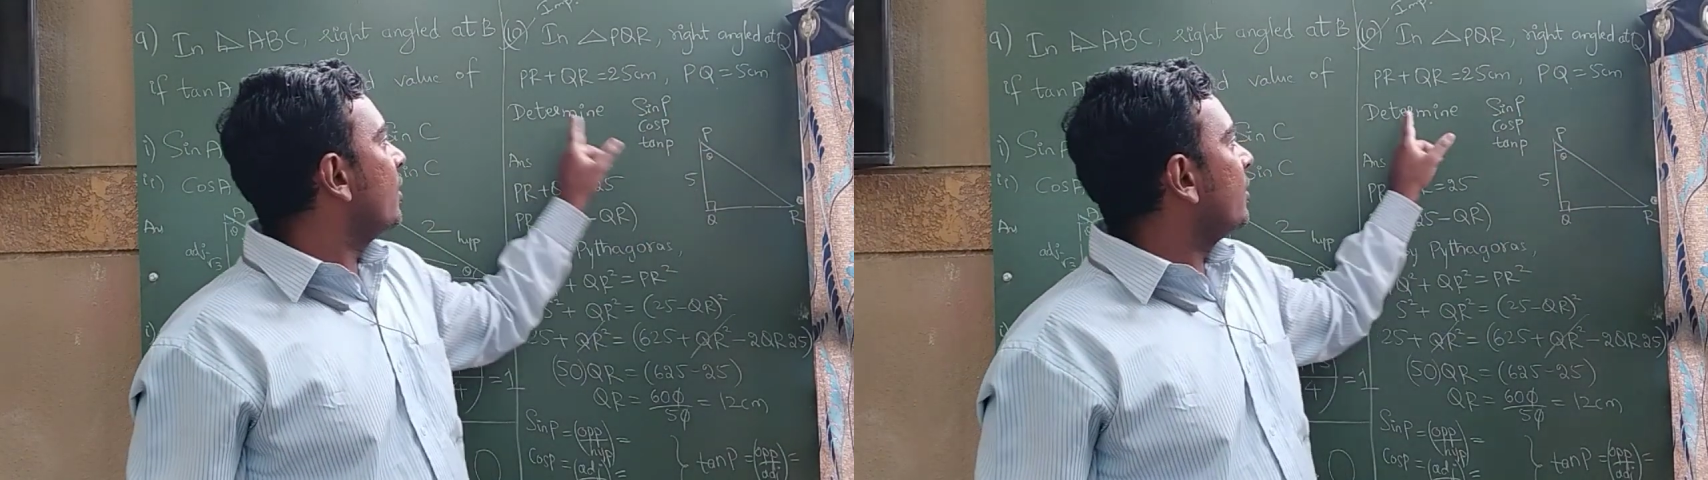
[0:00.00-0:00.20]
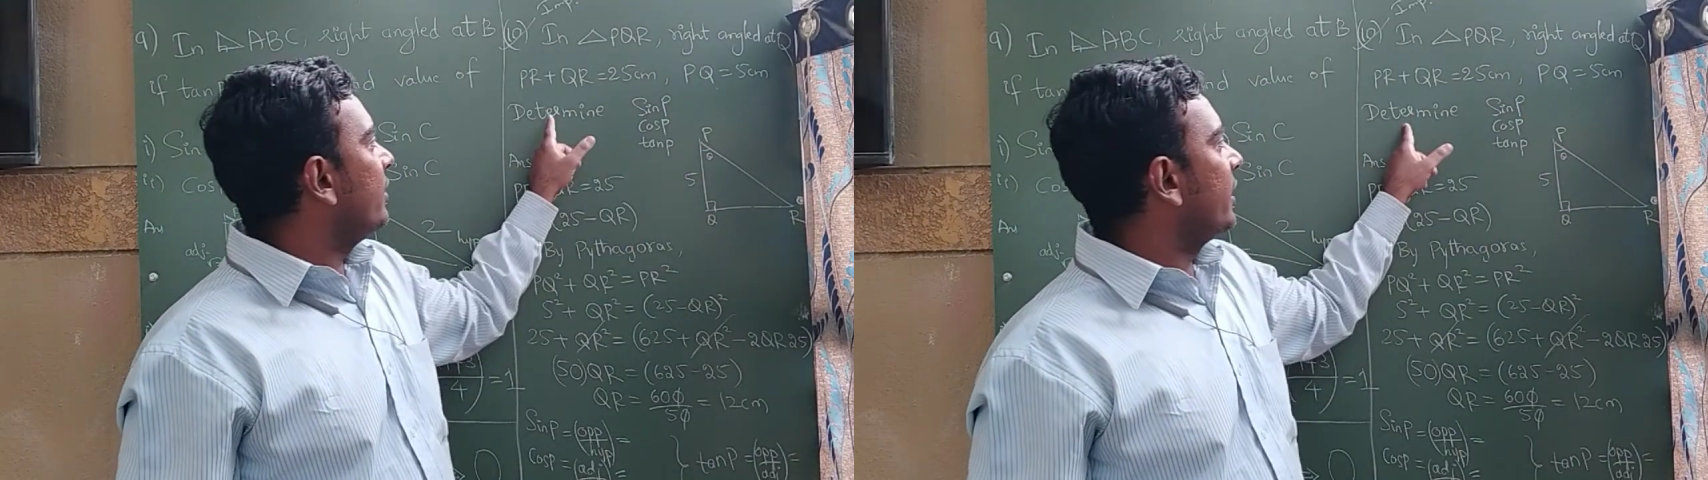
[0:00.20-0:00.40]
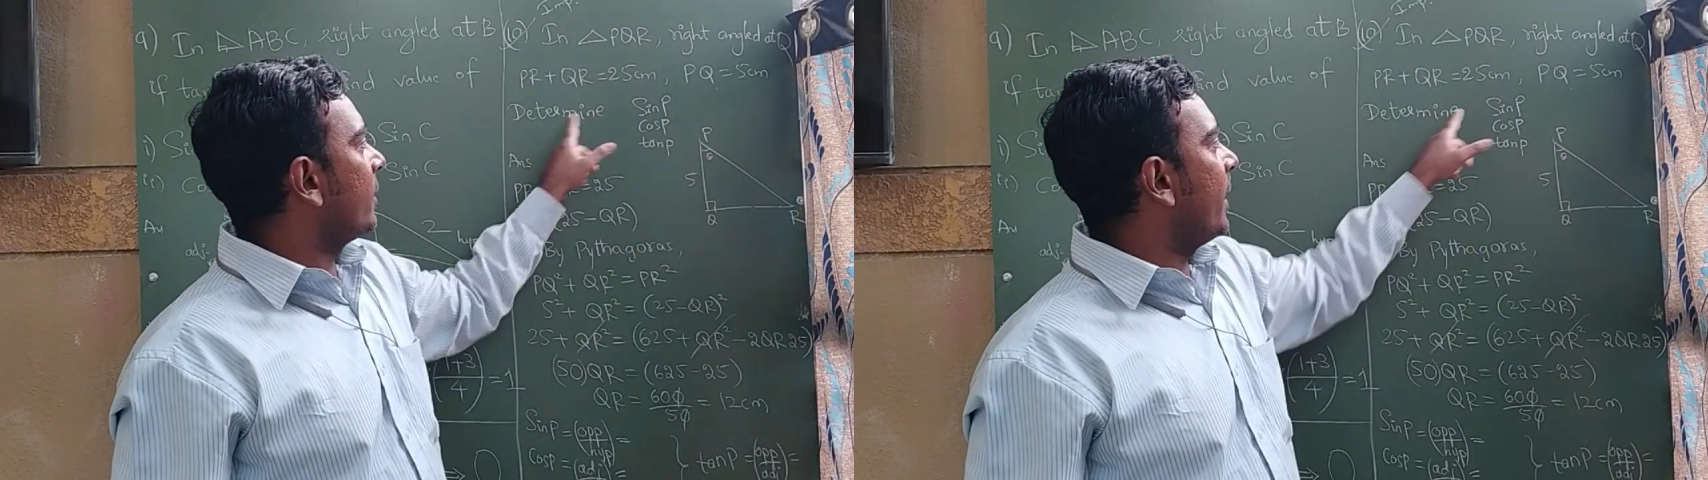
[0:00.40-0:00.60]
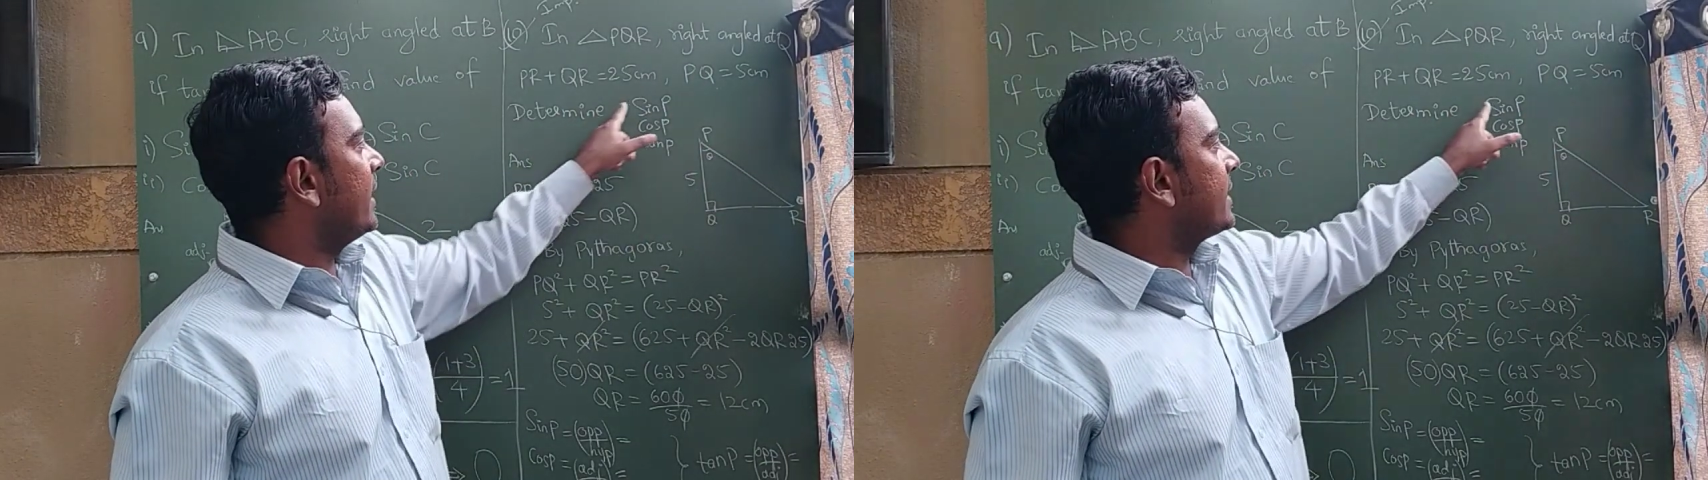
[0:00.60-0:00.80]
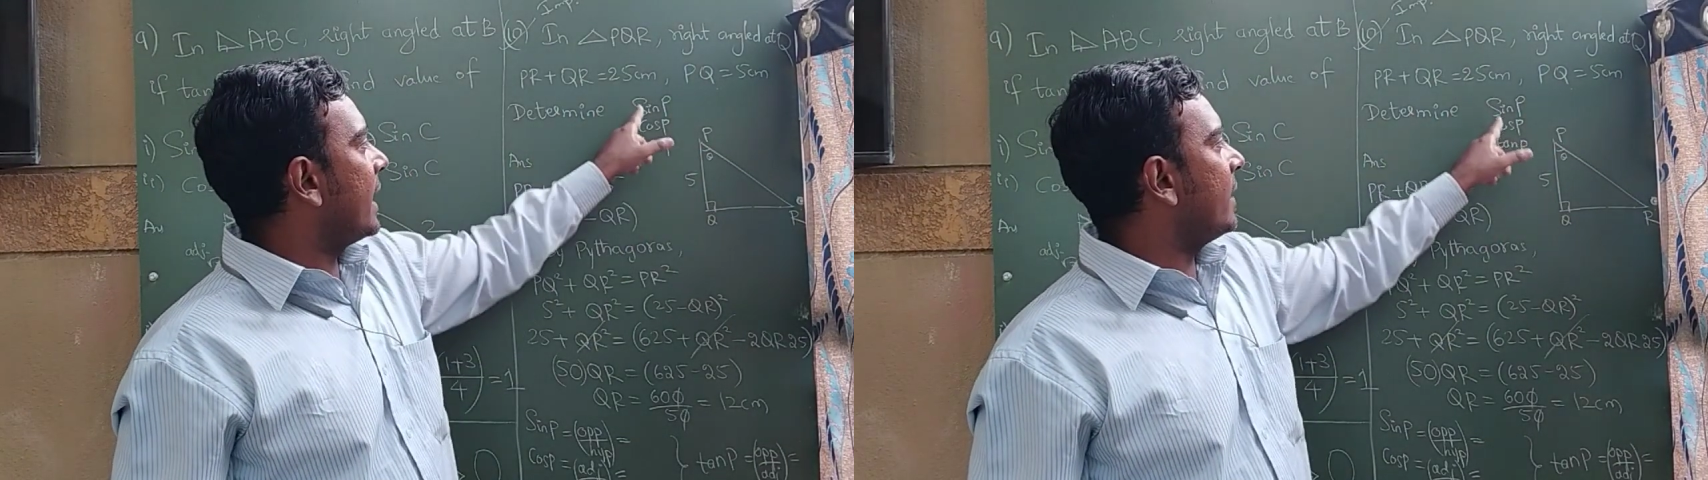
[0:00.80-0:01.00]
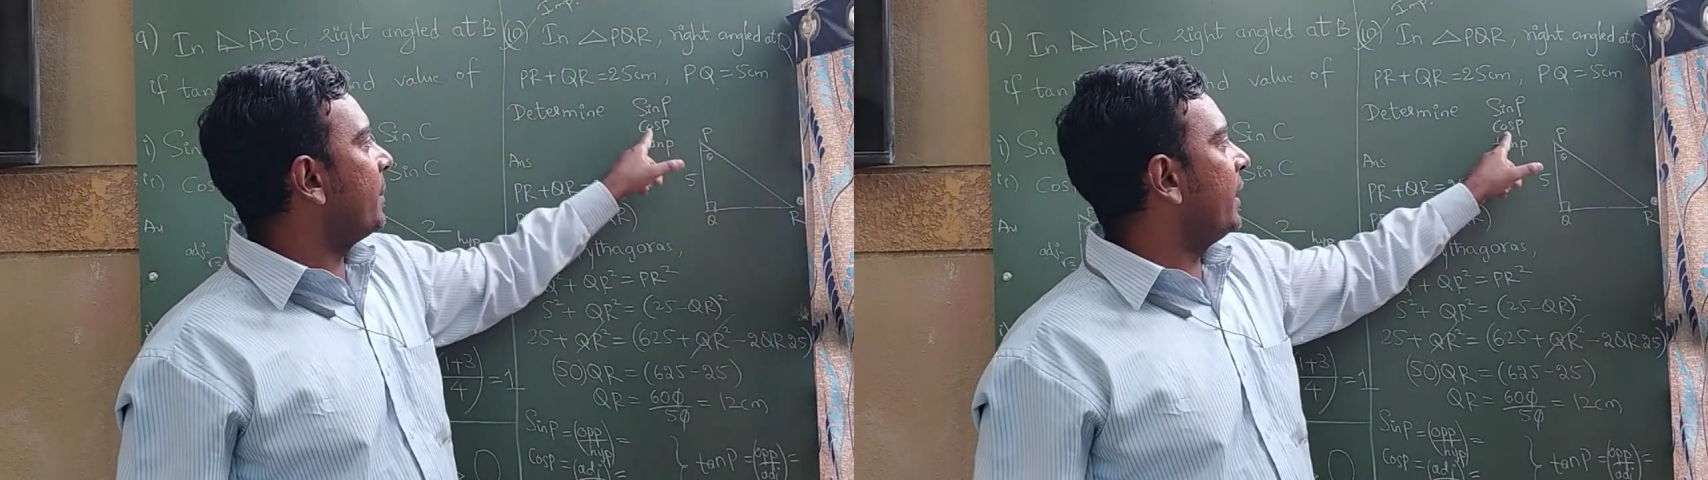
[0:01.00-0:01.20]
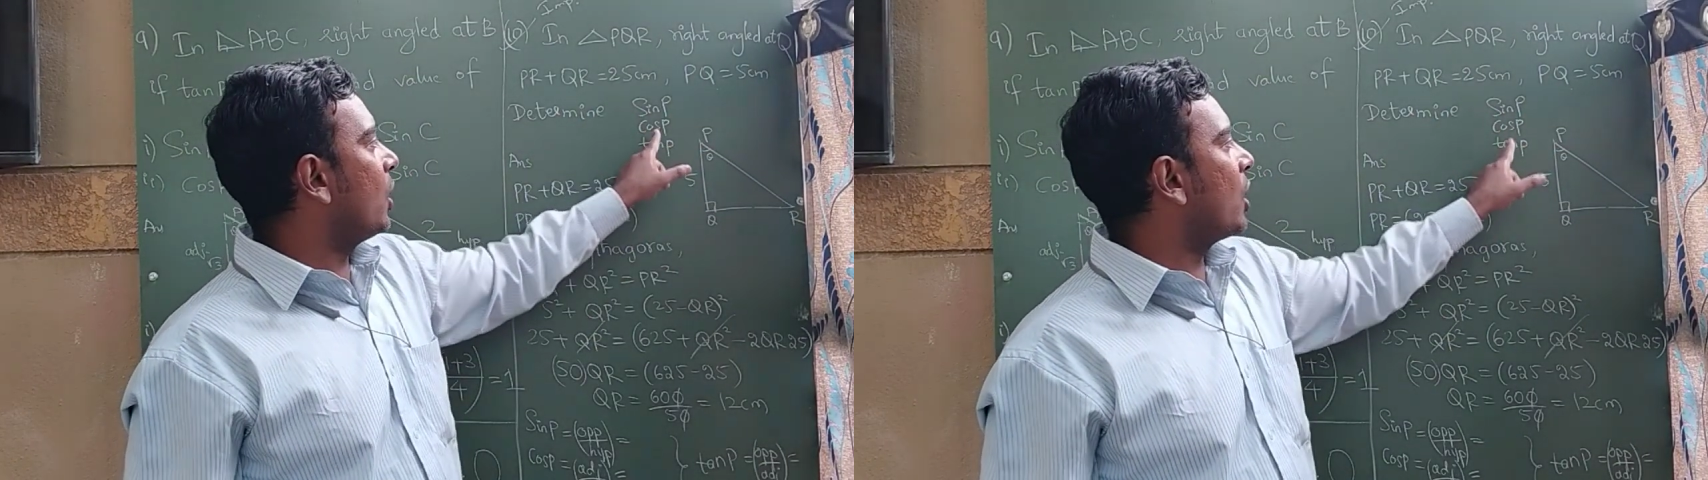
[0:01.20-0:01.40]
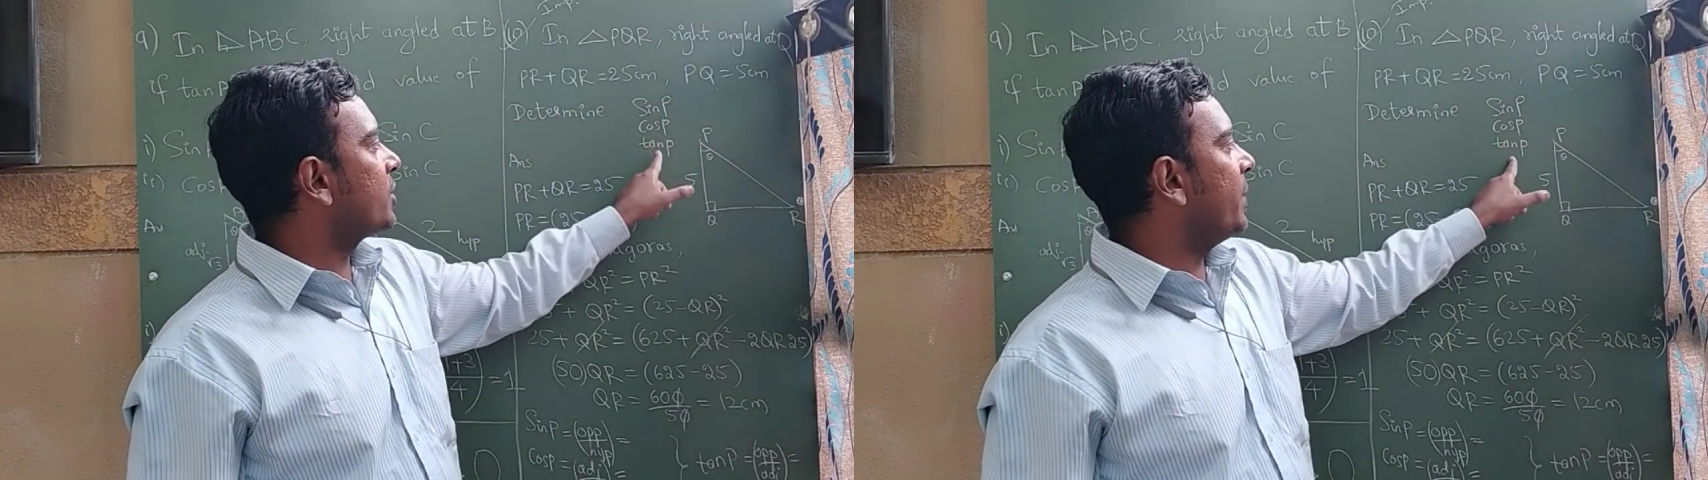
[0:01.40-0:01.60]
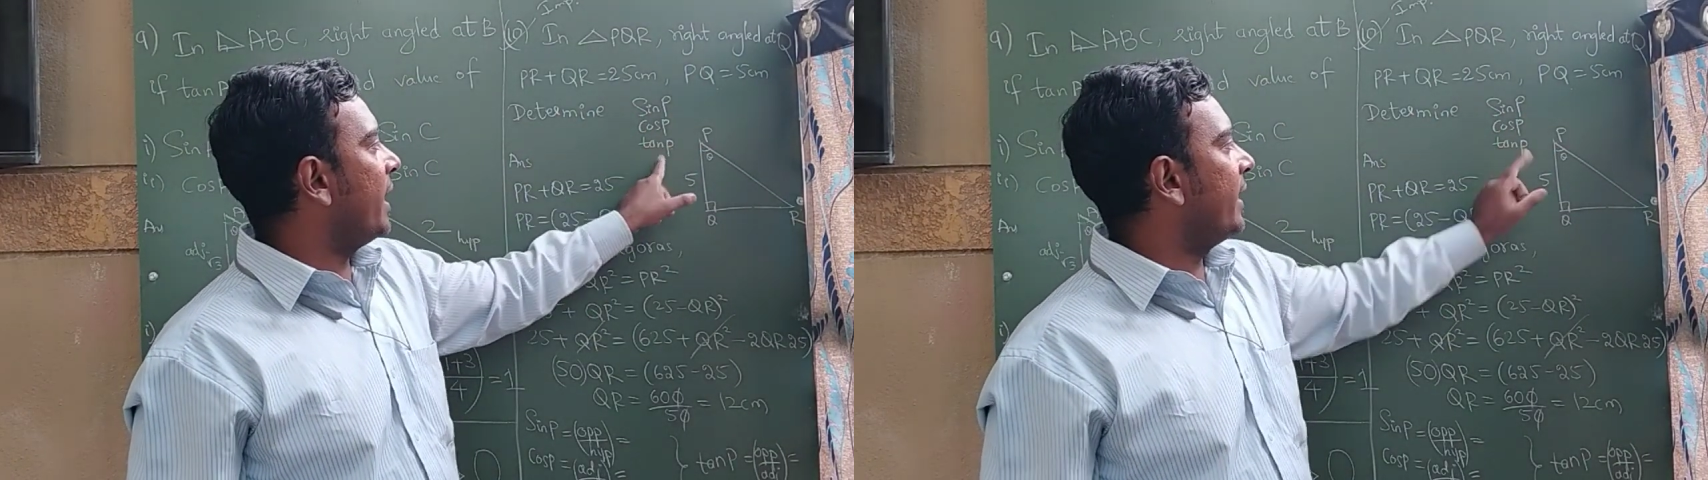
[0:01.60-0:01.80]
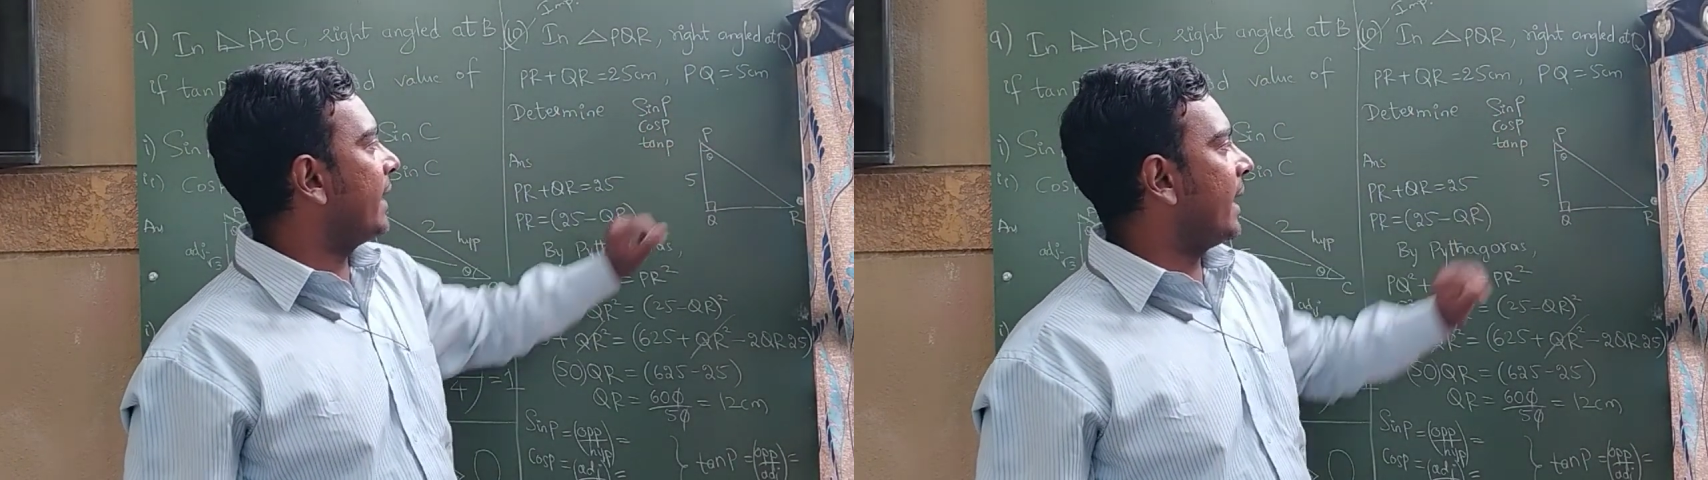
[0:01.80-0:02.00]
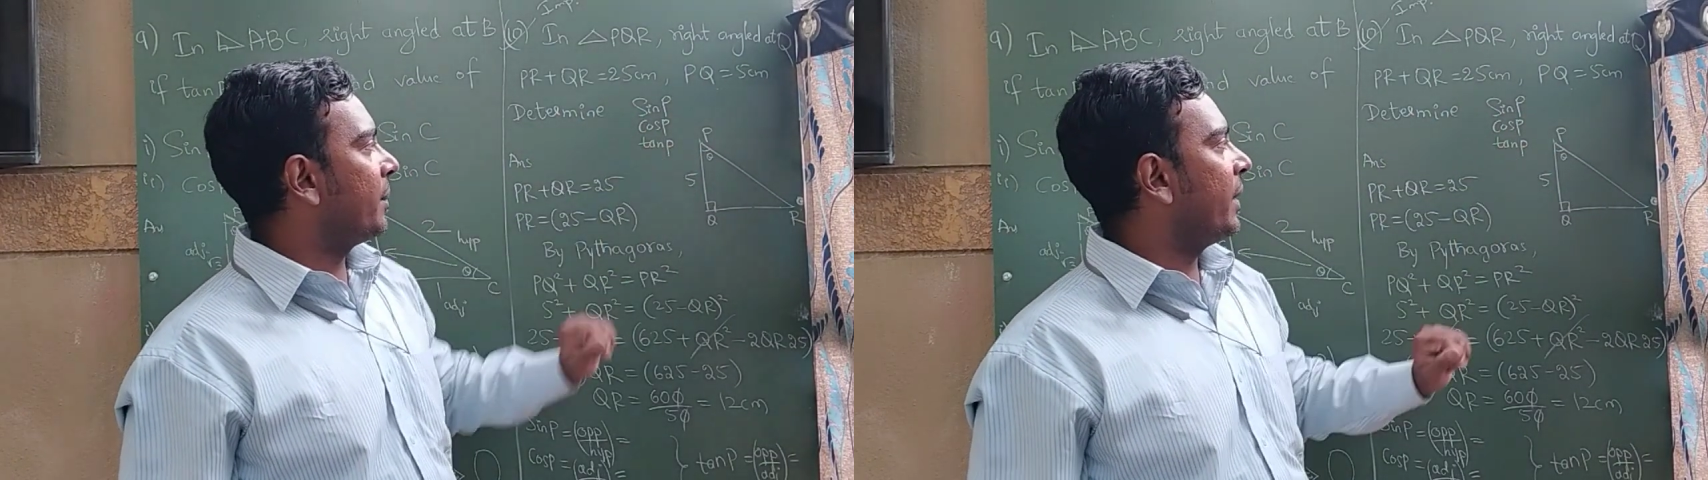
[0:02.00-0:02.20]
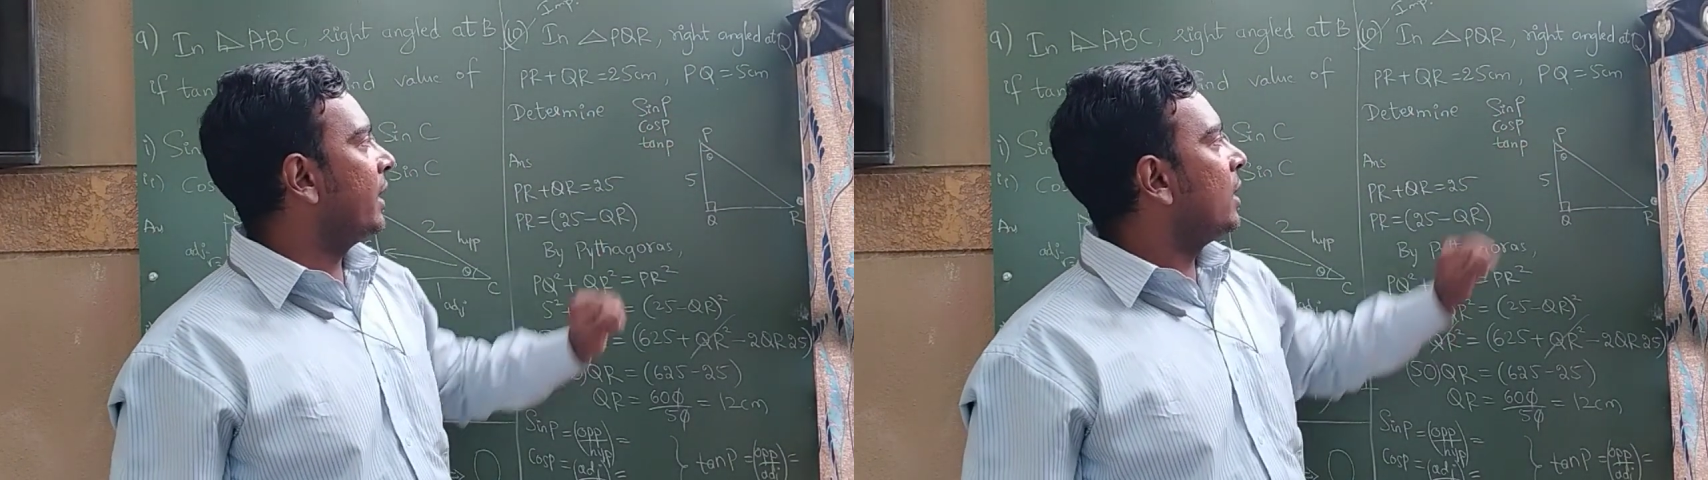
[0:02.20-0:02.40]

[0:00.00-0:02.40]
Determine sin P, cos P and tan P.